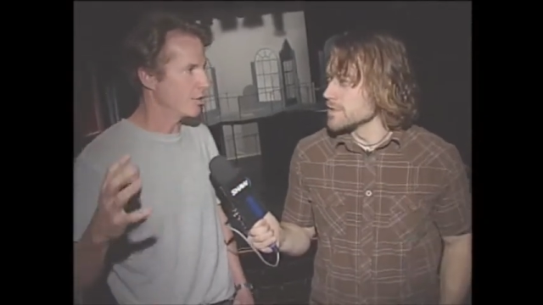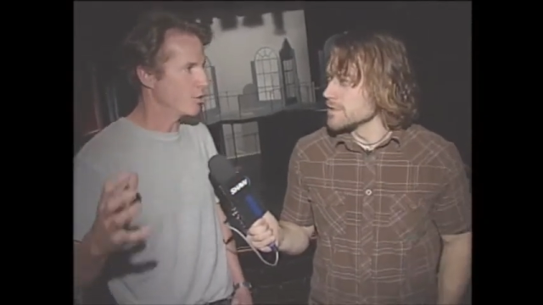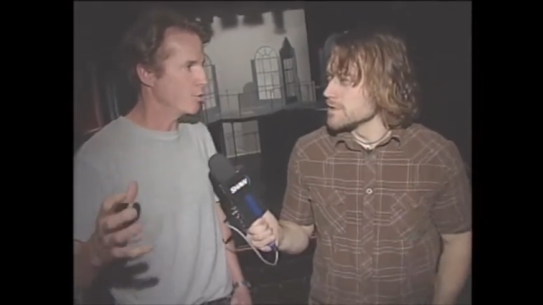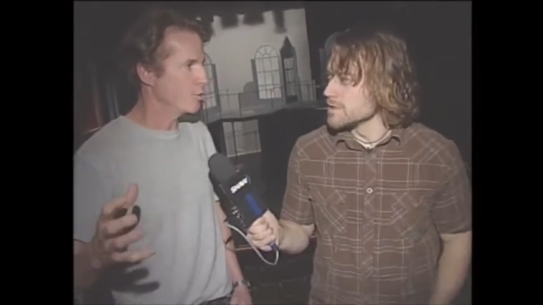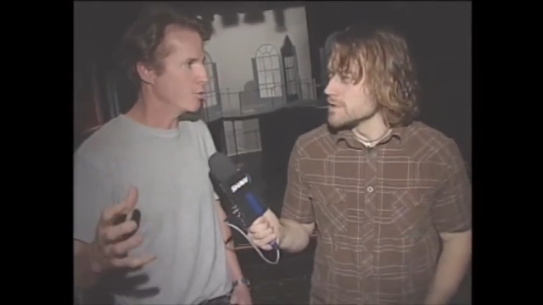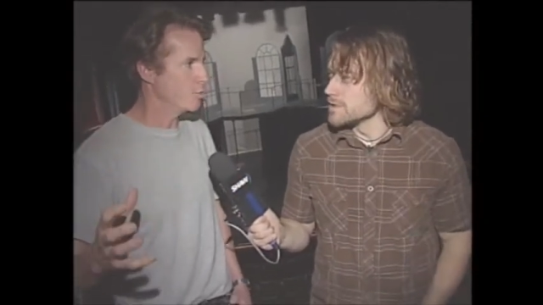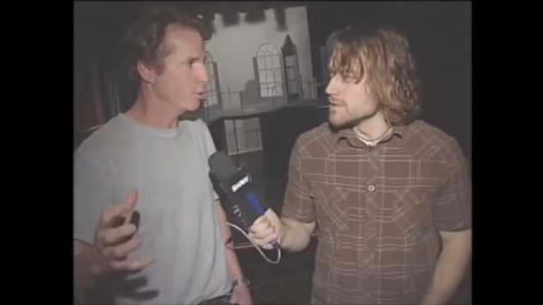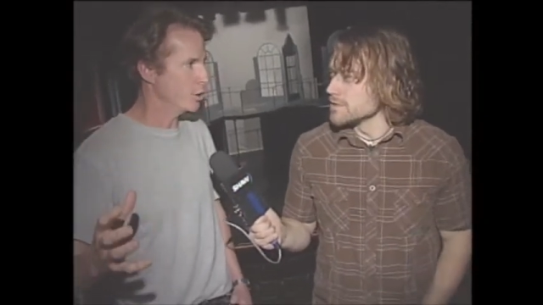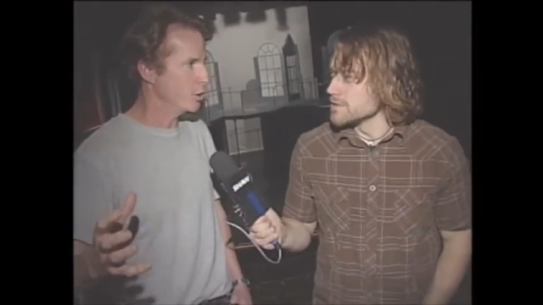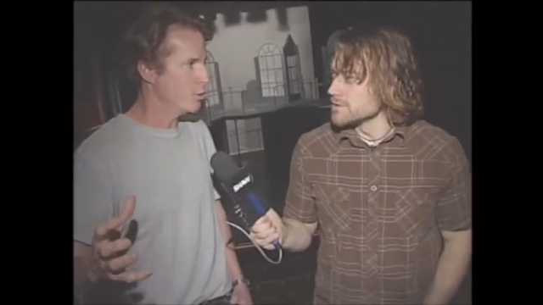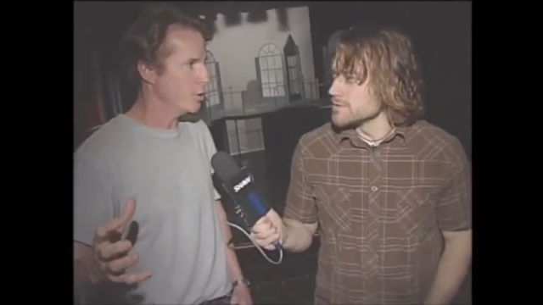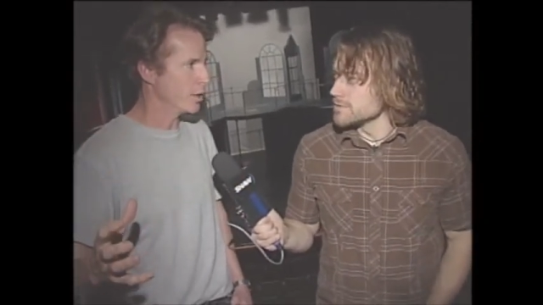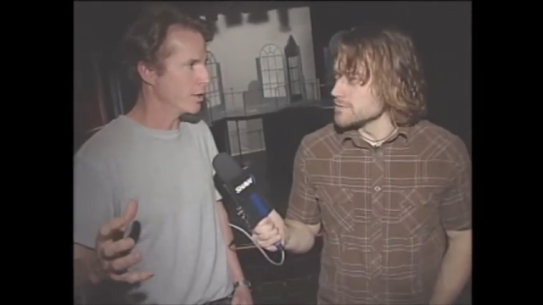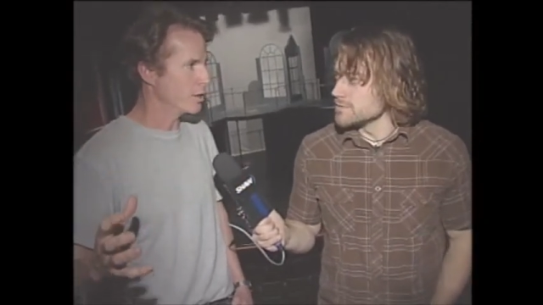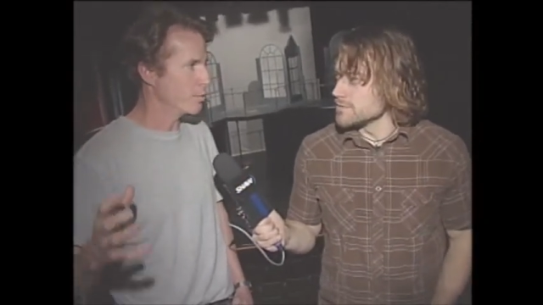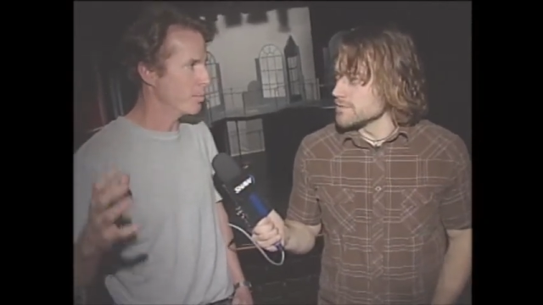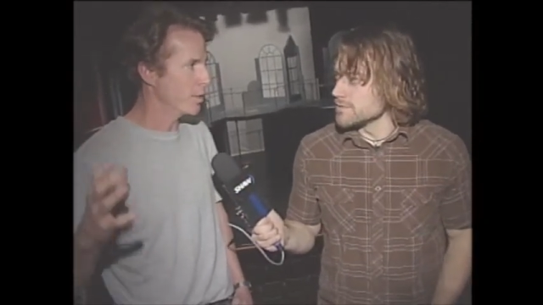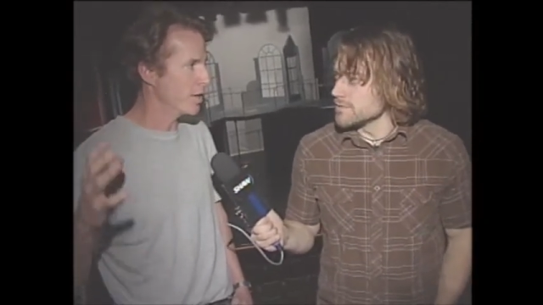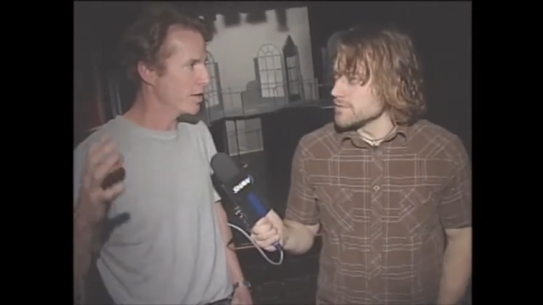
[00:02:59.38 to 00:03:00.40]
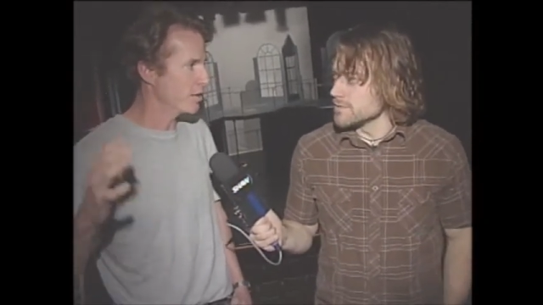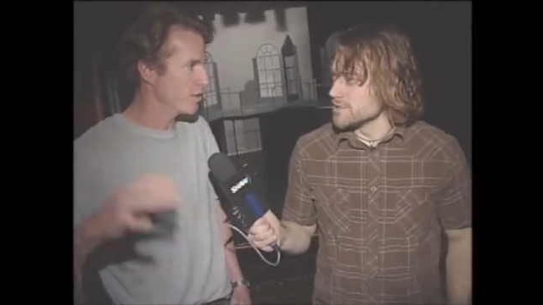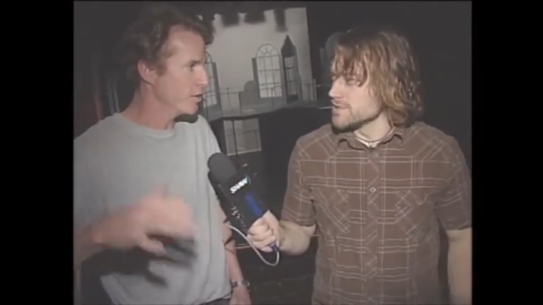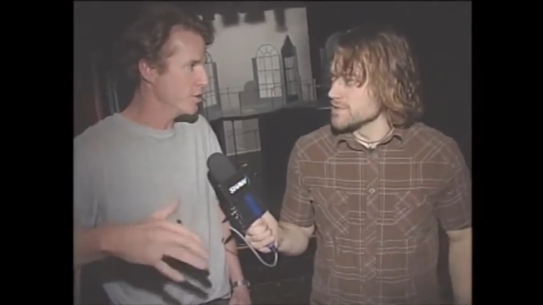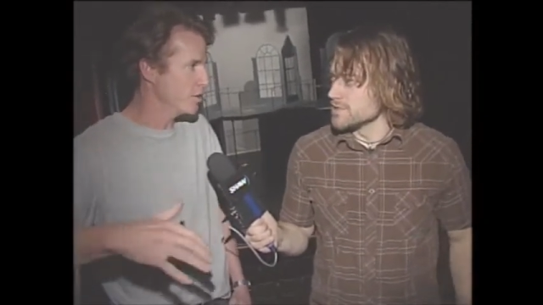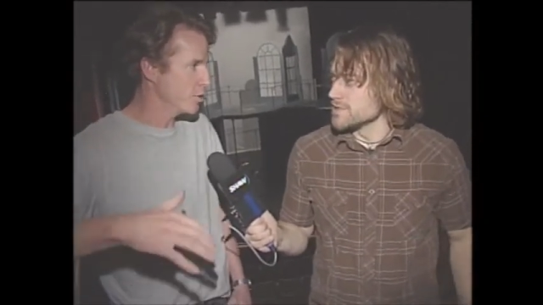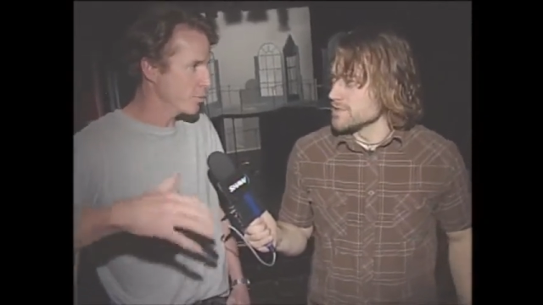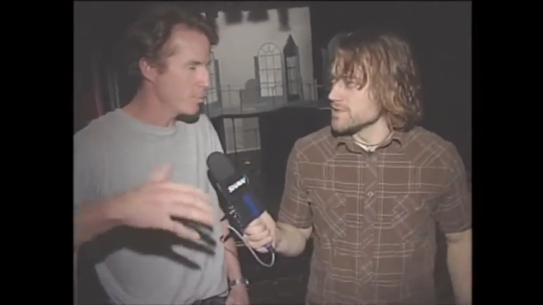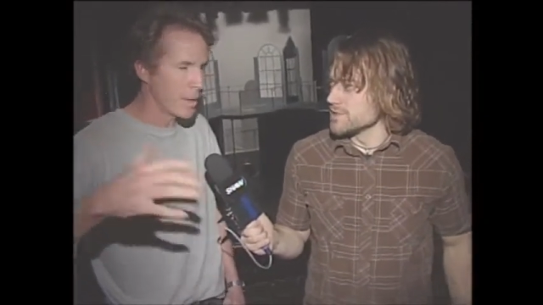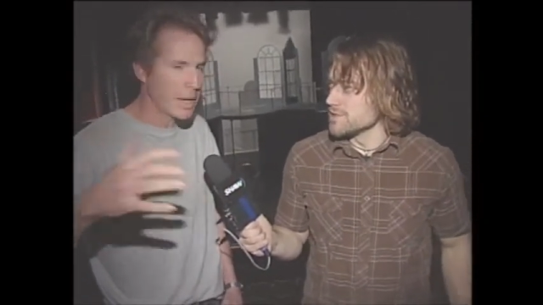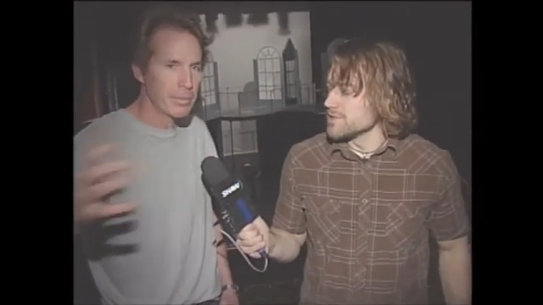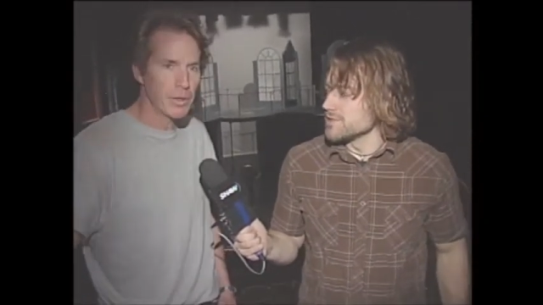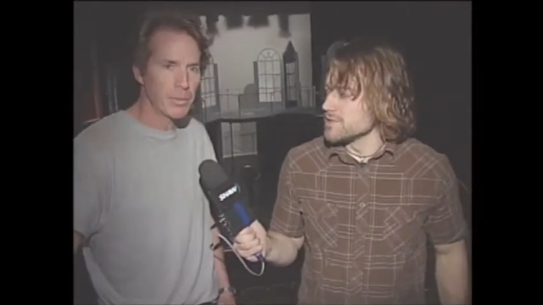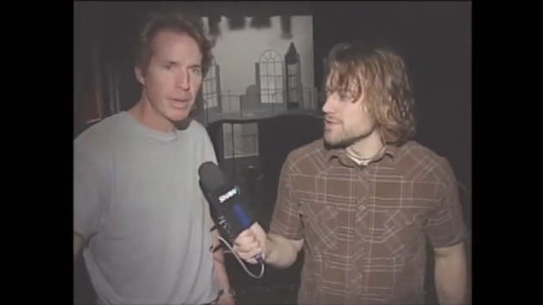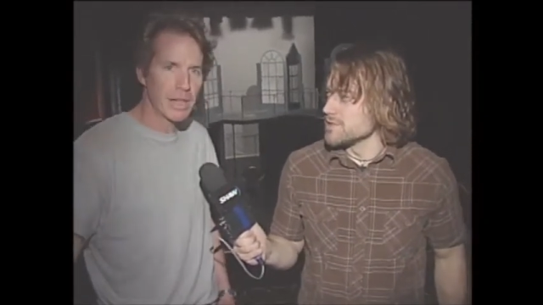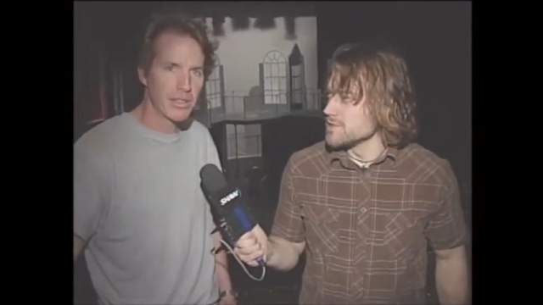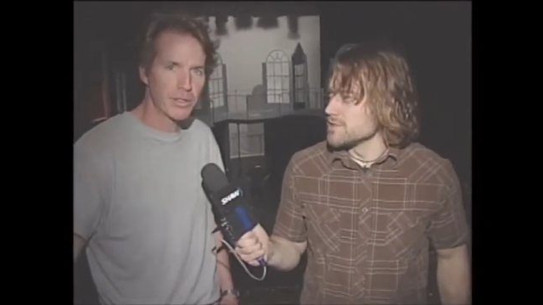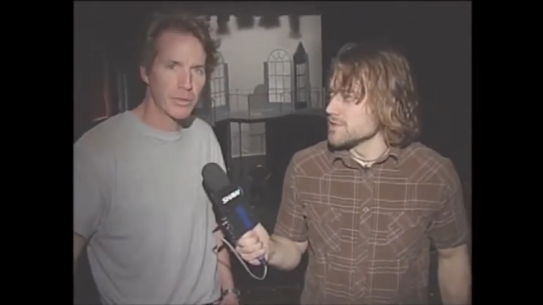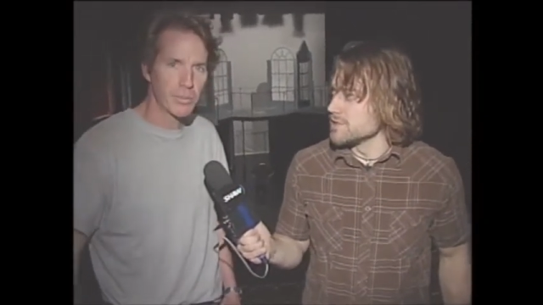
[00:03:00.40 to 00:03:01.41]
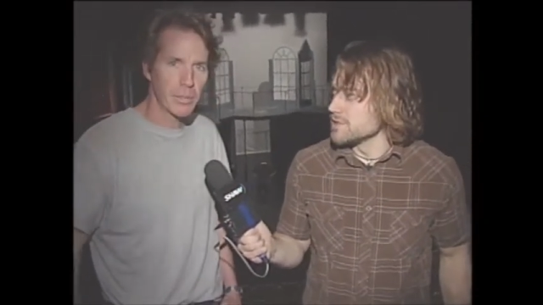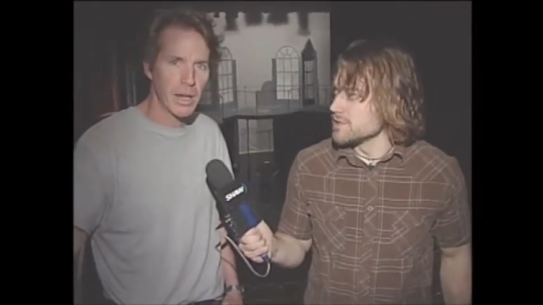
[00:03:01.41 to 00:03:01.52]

Speaker 1: you blew it. You might have, you know, maybe you made some